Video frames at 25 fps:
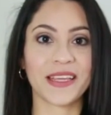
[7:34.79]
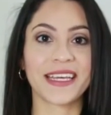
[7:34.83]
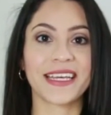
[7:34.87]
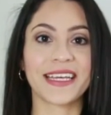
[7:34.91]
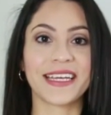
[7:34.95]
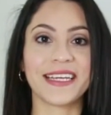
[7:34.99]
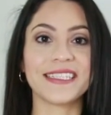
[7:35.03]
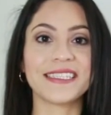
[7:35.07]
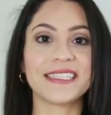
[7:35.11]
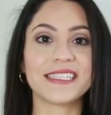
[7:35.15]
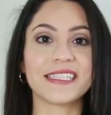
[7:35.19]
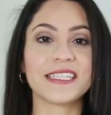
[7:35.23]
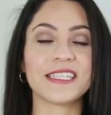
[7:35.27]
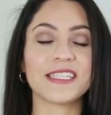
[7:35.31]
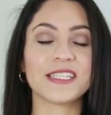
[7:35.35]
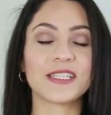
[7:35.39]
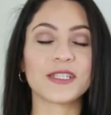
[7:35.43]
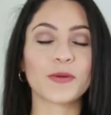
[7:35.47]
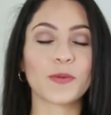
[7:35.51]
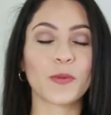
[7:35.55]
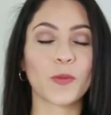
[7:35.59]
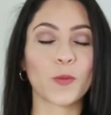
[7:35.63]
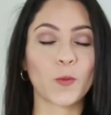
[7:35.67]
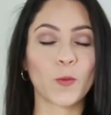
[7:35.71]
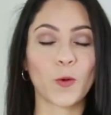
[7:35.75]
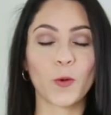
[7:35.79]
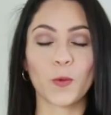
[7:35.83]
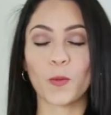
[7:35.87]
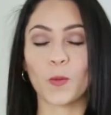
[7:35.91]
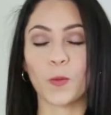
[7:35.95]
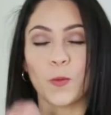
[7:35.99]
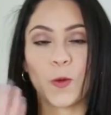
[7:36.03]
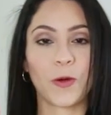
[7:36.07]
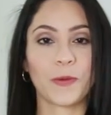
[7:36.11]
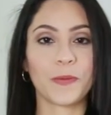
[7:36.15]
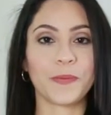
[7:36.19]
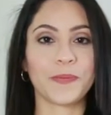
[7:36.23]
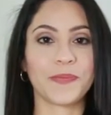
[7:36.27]
Kisses.
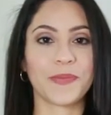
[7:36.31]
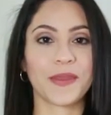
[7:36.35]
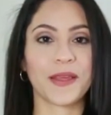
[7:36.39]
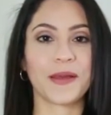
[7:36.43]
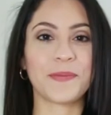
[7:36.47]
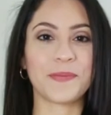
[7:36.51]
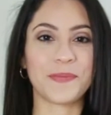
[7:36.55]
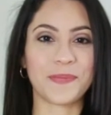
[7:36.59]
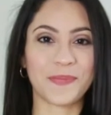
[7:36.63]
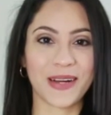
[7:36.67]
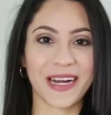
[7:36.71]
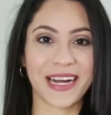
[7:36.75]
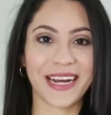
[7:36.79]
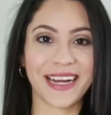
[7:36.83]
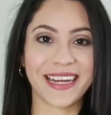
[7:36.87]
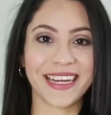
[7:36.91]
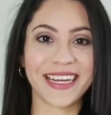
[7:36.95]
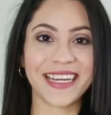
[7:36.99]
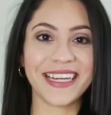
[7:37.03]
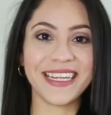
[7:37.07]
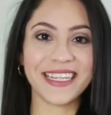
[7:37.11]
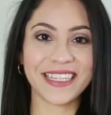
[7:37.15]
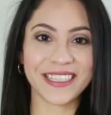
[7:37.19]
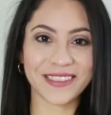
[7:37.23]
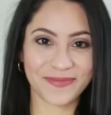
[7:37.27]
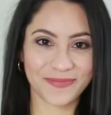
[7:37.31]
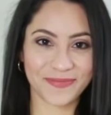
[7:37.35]
Bye.